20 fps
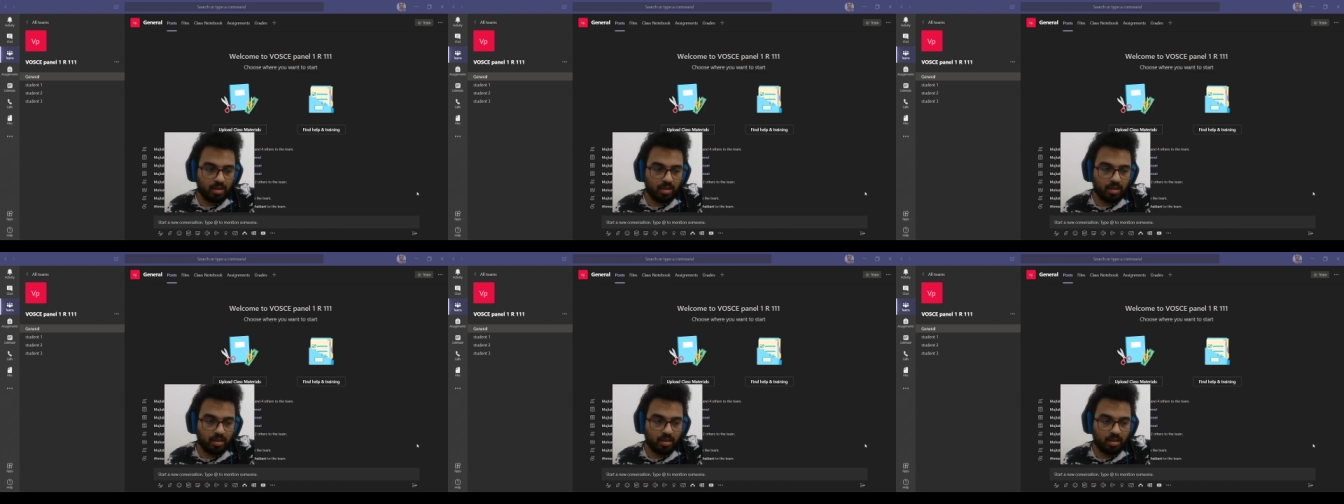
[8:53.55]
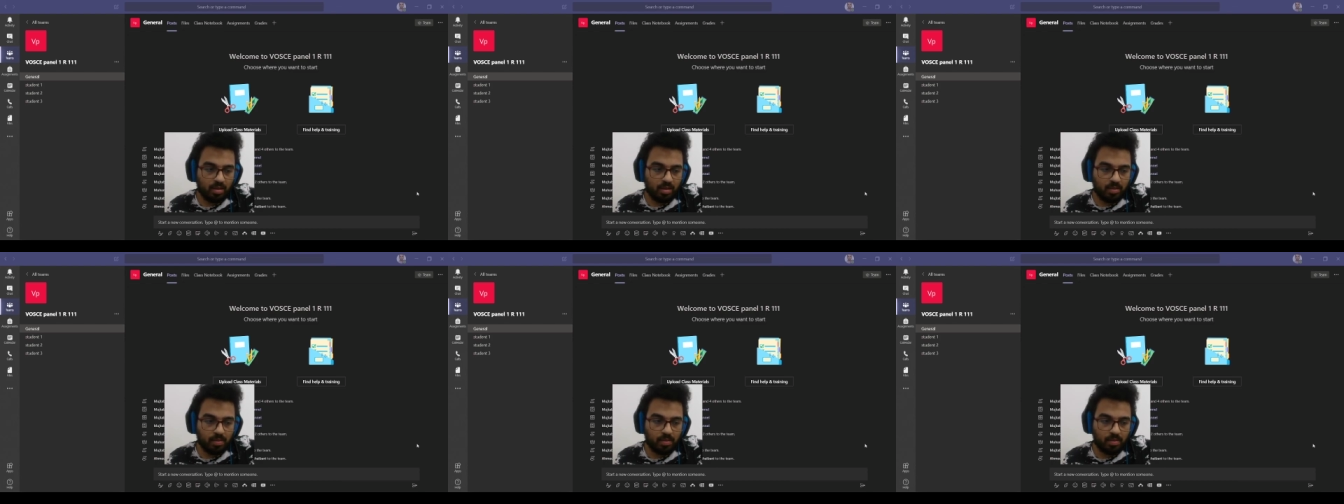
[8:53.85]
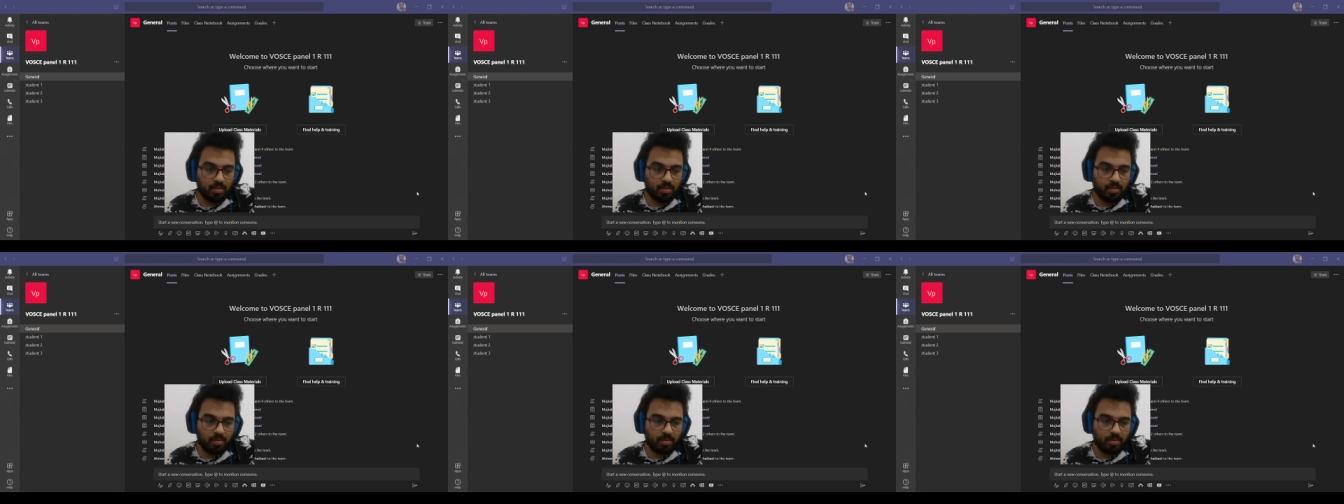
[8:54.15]

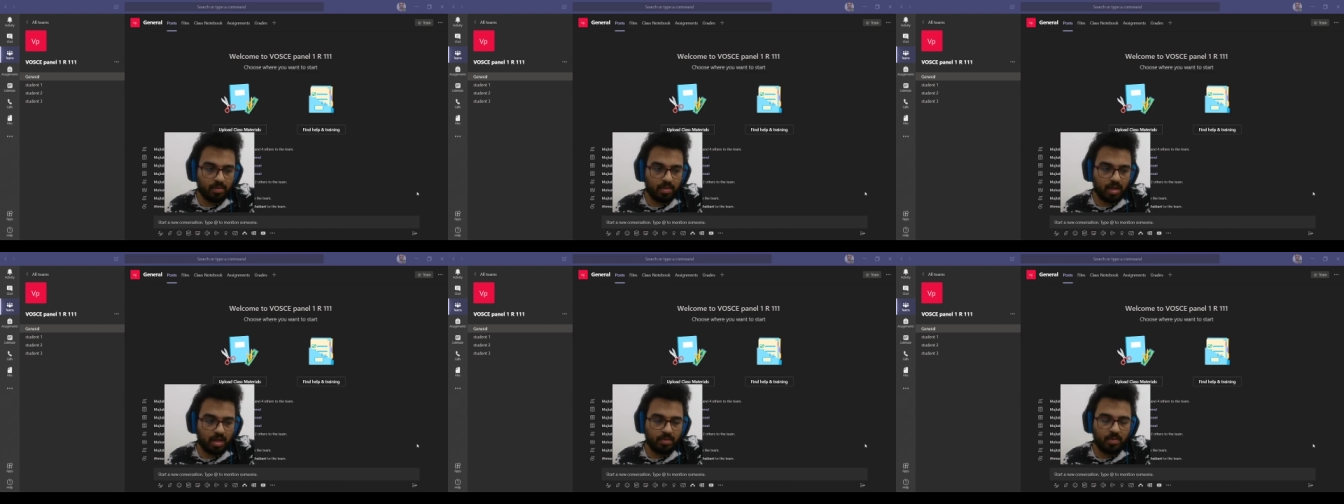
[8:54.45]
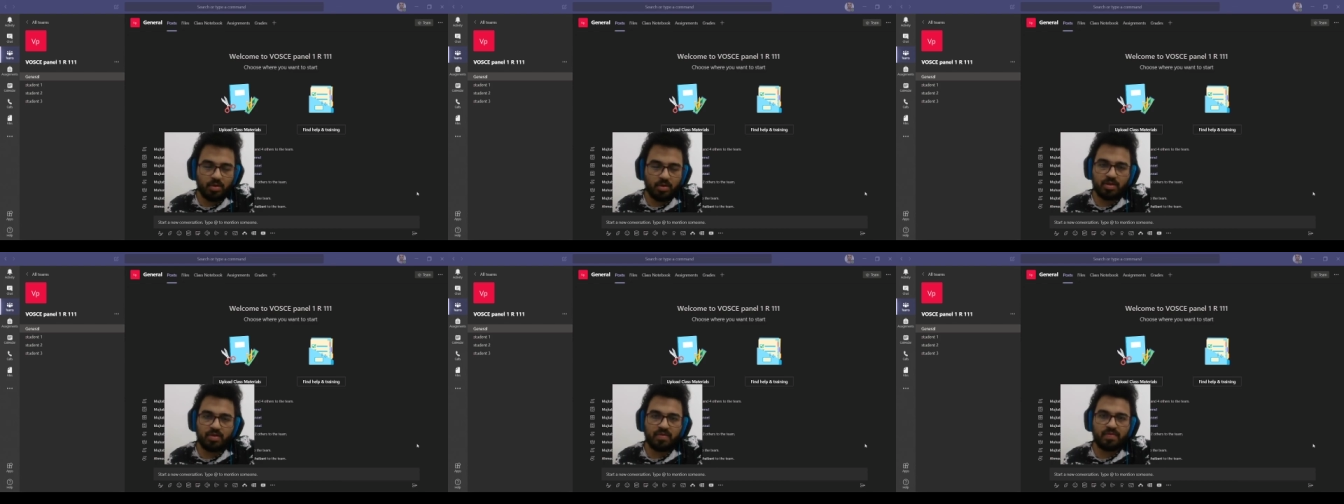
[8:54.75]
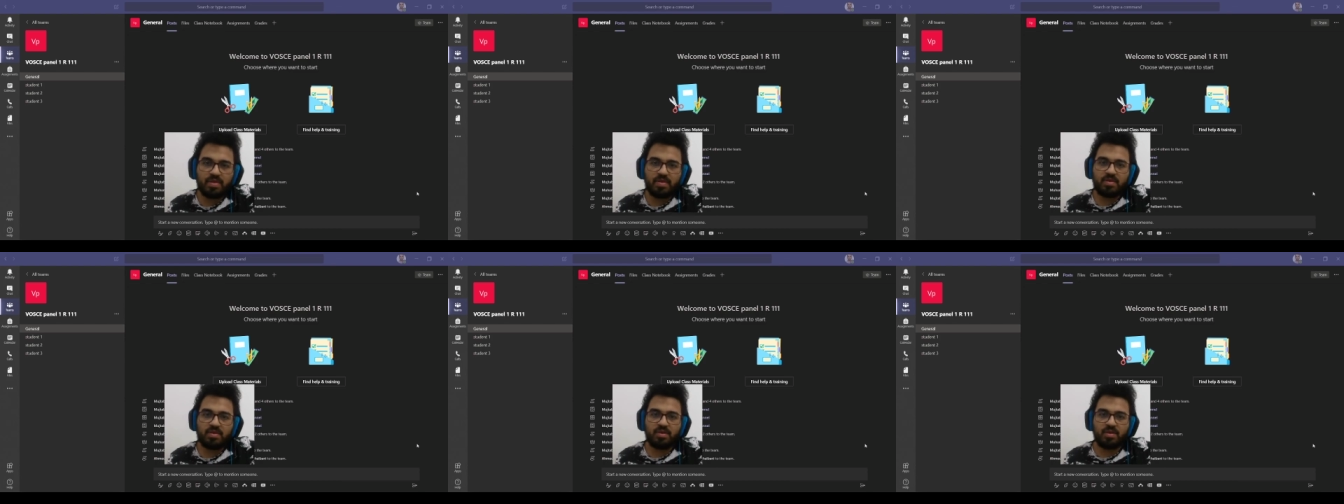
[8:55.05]
Um, And most of
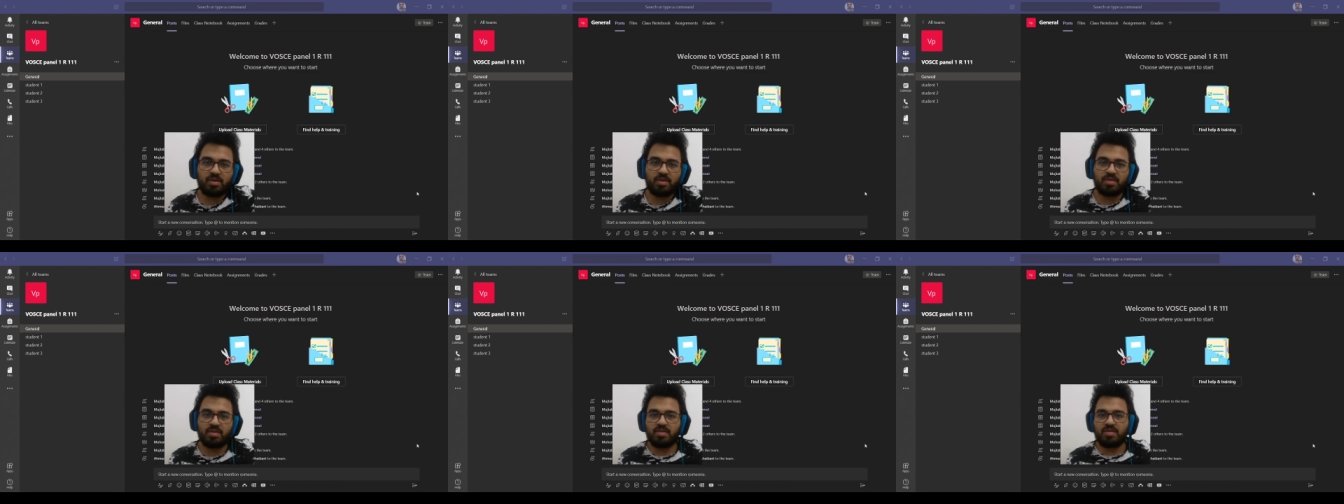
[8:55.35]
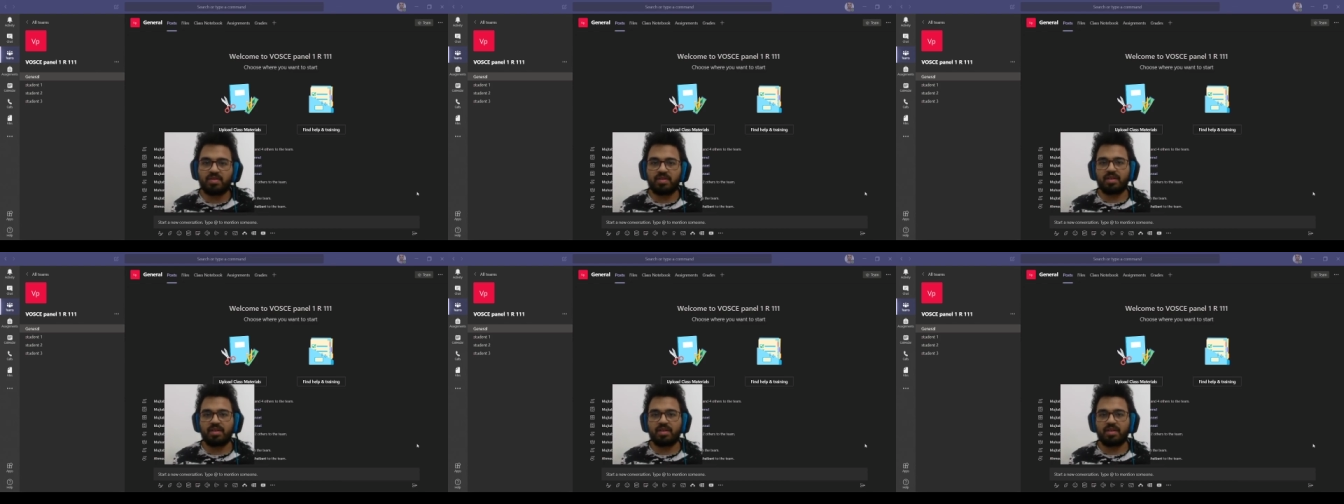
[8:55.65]
the students,